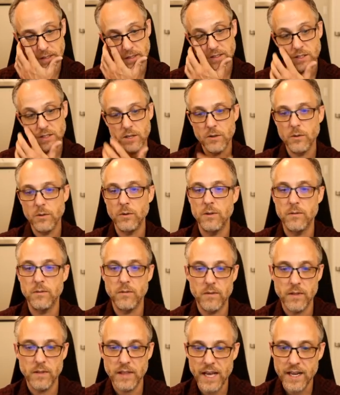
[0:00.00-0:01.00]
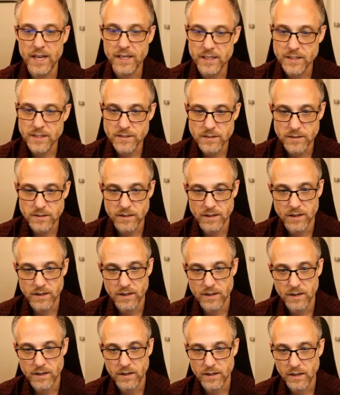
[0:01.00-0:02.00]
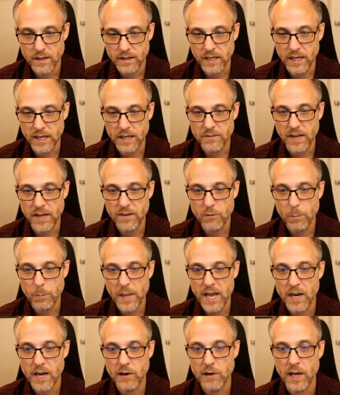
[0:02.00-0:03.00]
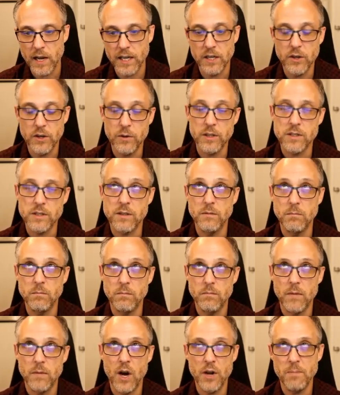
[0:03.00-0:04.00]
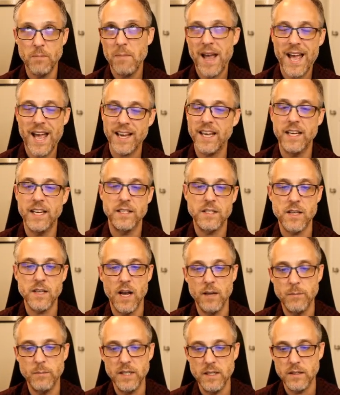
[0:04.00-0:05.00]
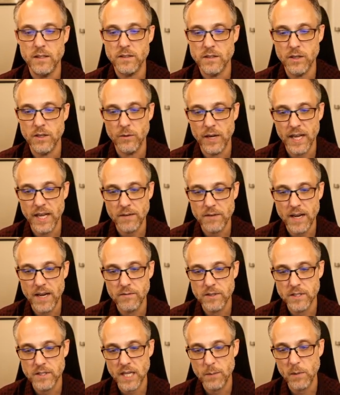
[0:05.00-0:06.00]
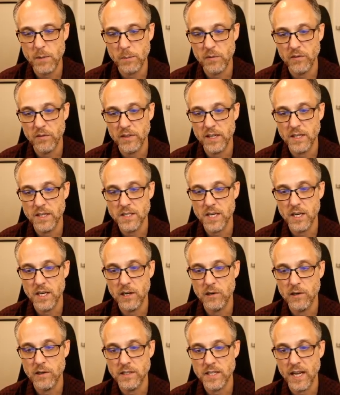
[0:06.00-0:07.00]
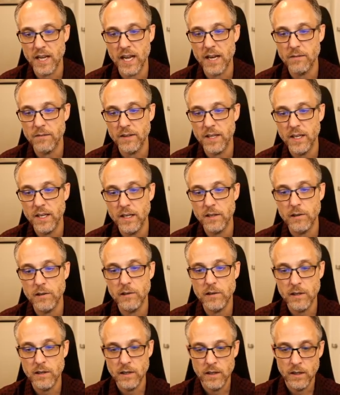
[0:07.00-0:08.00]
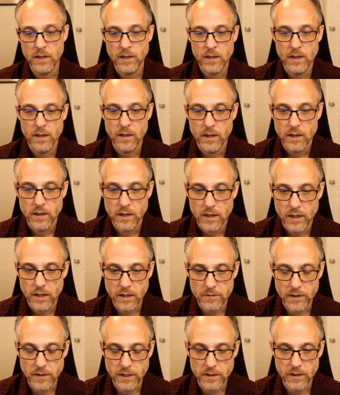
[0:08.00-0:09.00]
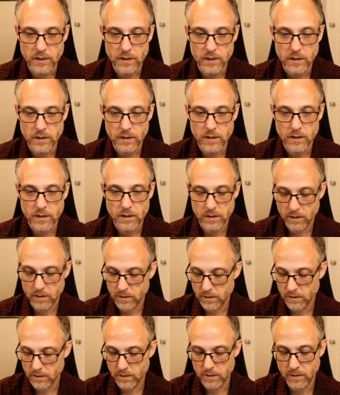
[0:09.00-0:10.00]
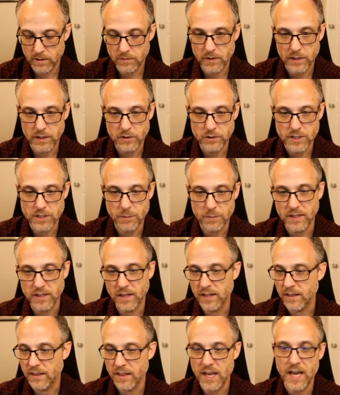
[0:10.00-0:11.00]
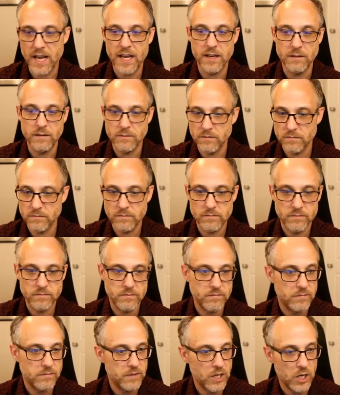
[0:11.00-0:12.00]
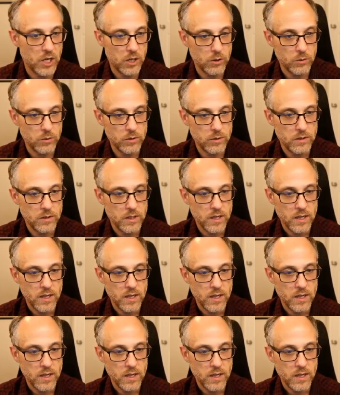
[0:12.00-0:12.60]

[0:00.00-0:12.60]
So that is, again, if I have a pair, I can do this unpacking assignment. So I have to have the same number of things here as I have here. If I do something like that, no.